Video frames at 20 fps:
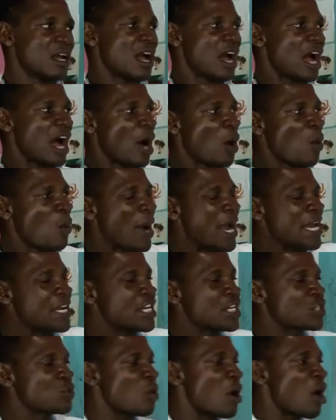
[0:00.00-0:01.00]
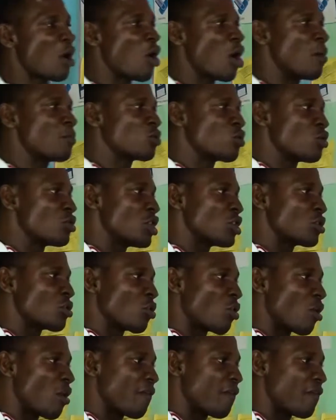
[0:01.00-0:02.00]
And when this one come to the
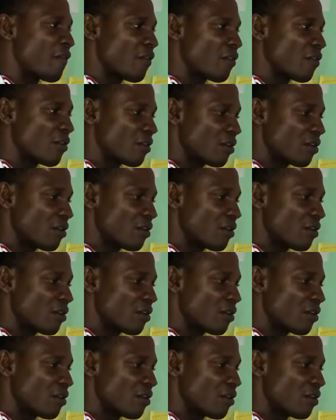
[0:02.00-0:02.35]
trough,